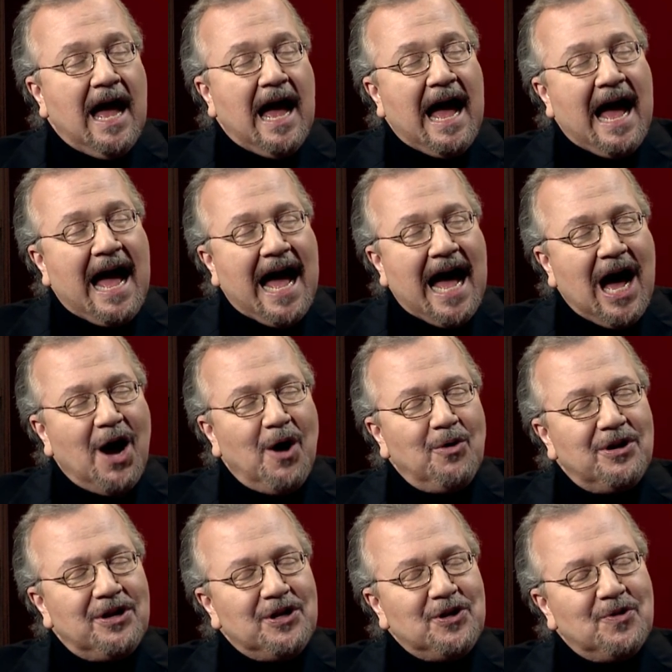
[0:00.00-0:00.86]

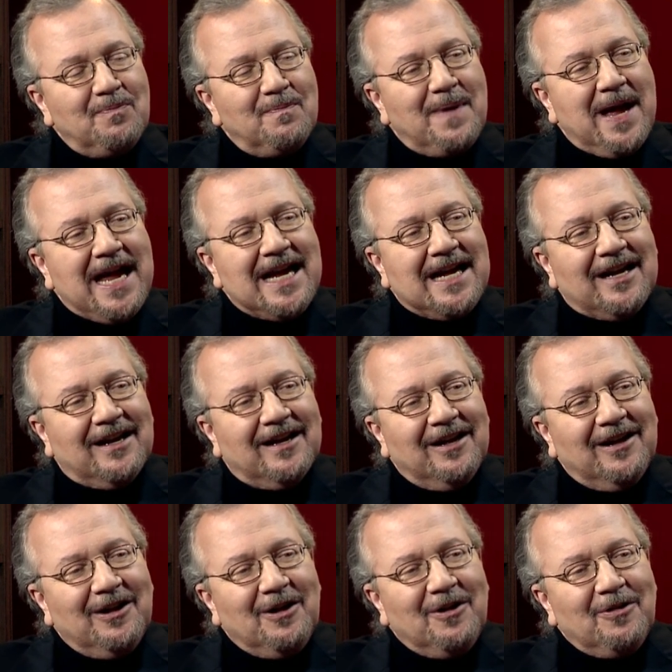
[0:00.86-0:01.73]
How do you make
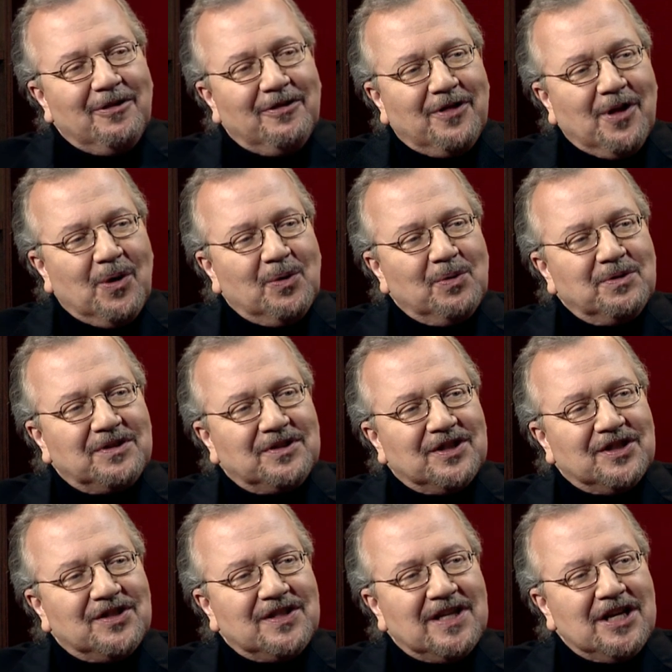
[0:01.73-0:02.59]
those
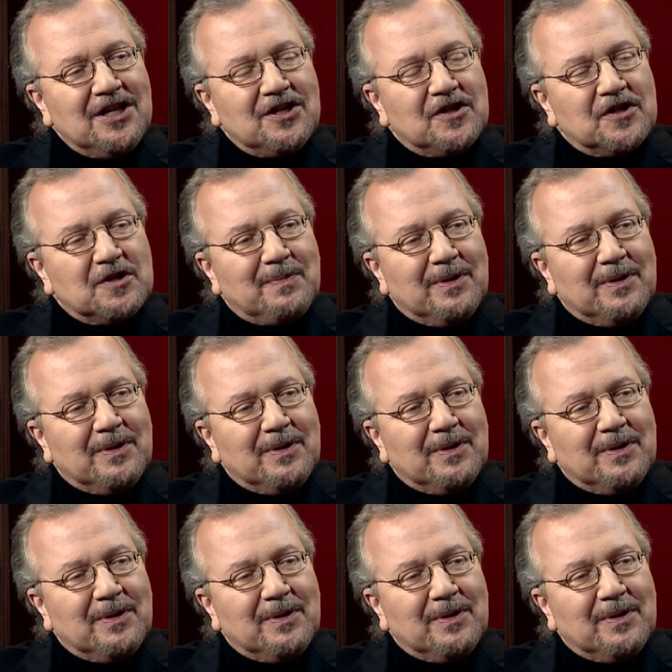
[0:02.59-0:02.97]
decisions?